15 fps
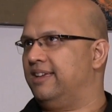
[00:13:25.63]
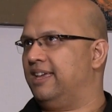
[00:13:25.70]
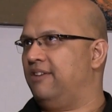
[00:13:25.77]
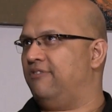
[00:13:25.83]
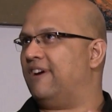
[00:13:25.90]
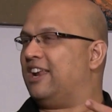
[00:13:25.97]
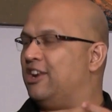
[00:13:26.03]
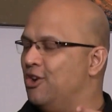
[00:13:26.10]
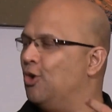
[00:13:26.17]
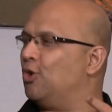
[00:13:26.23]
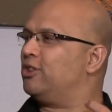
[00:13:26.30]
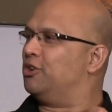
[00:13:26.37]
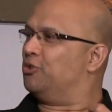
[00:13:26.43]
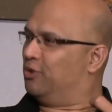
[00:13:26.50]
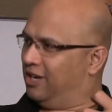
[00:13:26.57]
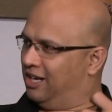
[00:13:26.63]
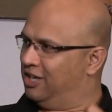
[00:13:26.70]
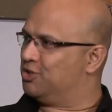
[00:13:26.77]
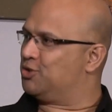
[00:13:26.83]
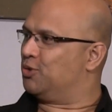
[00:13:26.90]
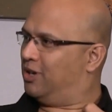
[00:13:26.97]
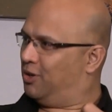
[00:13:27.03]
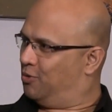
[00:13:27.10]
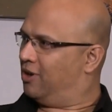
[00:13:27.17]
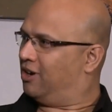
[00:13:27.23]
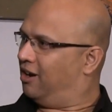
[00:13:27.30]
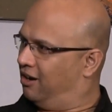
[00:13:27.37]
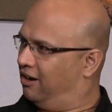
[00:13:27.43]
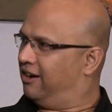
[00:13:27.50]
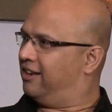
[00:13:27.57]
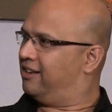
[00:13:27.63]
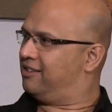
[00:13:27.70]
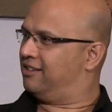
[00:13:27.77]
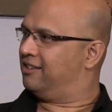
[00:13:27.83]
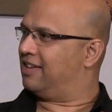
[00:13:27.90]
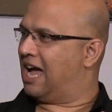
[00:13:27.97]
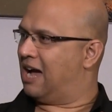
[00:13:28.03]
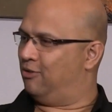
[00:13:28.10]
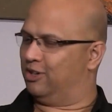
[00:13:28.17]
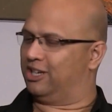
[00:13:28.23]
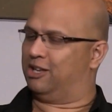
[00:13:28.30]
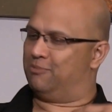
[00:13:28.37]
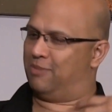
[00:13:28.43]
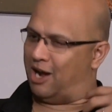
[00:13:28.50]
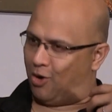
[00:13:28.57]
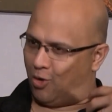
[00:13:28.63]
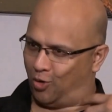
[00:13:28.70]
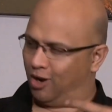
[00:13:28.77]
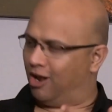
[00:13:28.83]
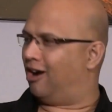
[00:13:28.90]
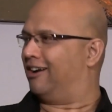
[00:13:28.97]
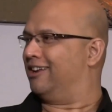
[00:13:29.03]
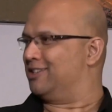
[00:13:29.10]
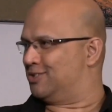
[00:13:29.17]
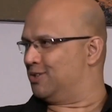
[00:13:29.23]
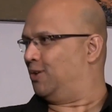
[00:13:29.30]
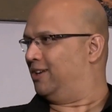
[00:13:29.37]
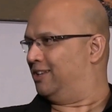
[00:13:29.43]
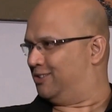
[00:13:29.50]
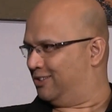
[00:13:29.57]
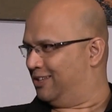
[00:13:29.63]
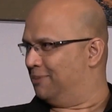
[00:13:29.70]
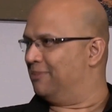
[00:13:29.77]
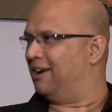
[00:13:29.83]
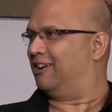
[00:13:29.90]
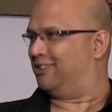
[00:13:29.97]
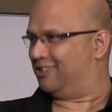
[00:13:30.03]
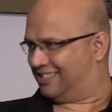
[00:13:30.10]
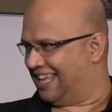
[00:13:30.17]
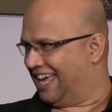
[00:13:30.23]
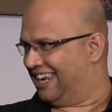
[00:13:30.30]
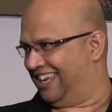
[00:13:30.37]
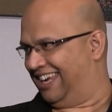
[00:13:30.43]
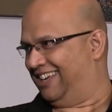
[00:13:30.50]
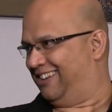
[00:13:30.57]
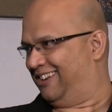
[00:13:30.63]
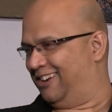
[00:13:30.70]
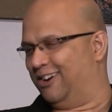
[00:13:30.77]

if I know they really truly want to learn it, I will give my whole heart and soul into them understanding it,